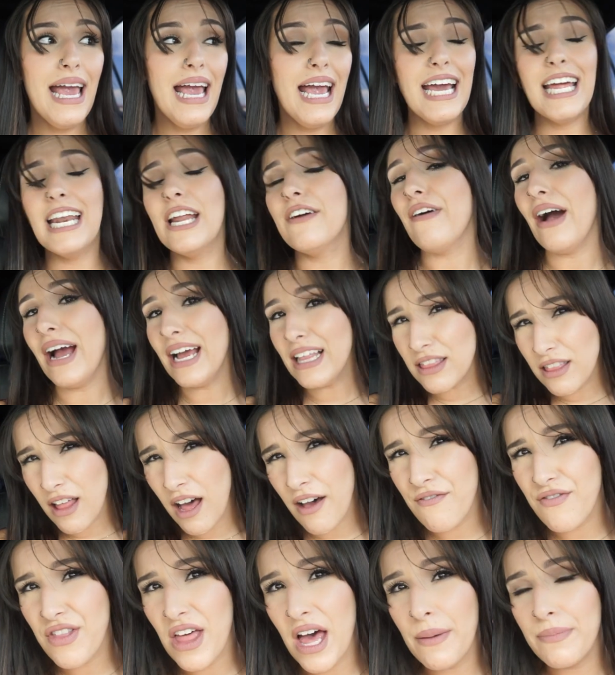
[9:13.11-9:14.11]
And if I
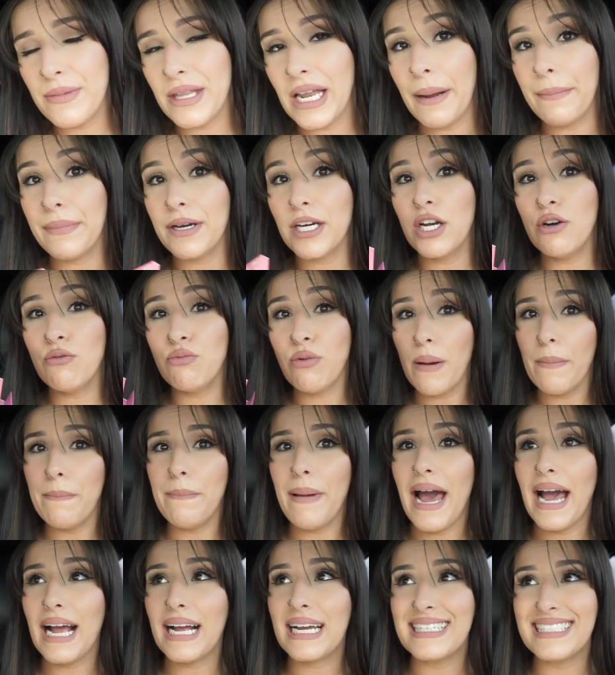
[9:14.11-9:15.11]
love them, then I'm going to run
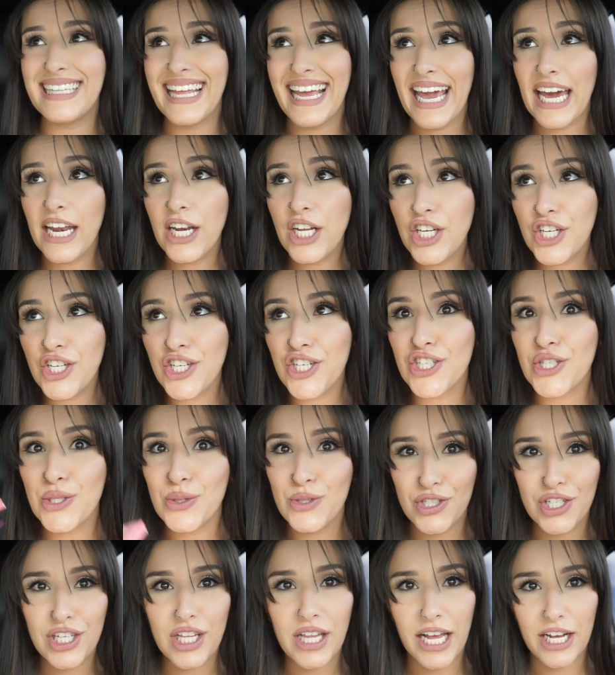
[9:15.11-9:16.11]
back because they had a
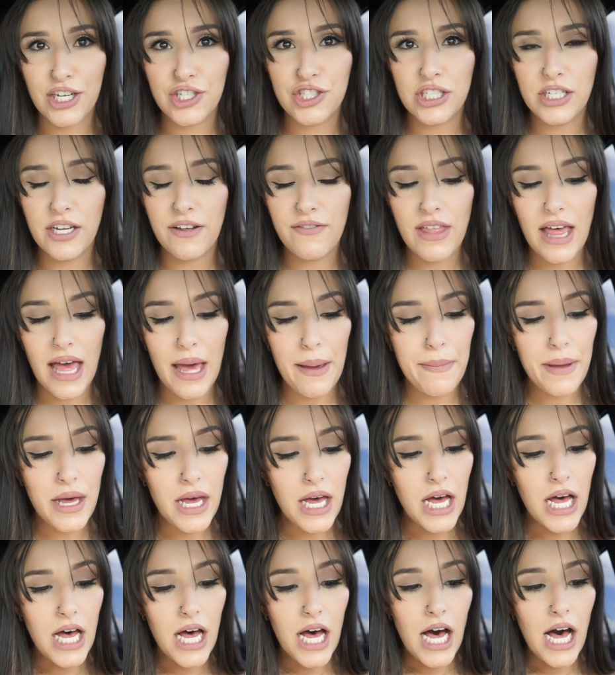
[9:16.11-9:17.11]
huge selection of them.
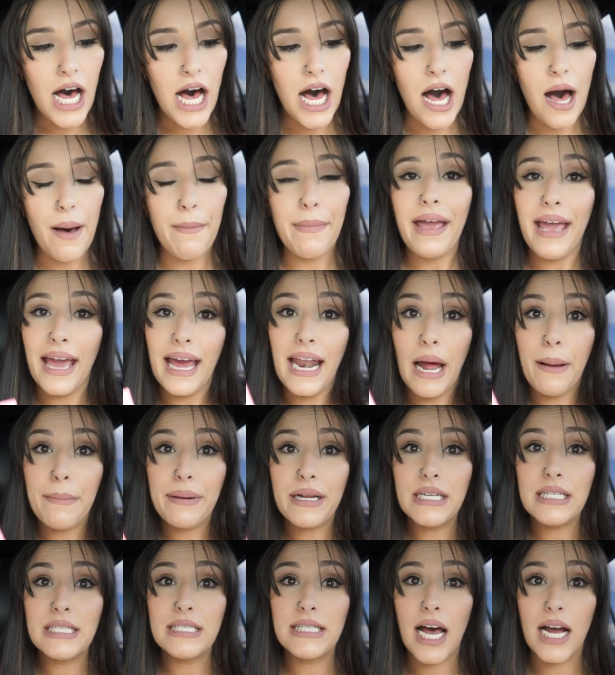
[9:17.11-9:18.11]
And I'm
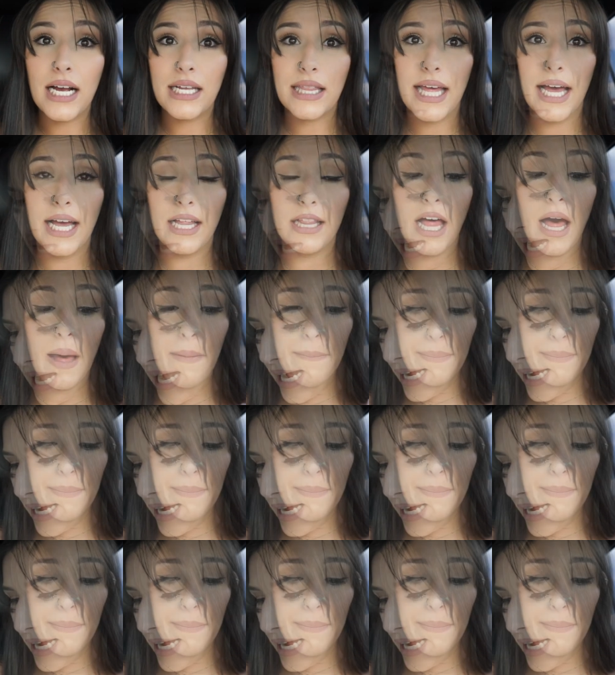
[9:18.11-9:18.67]
going to stock the hell up.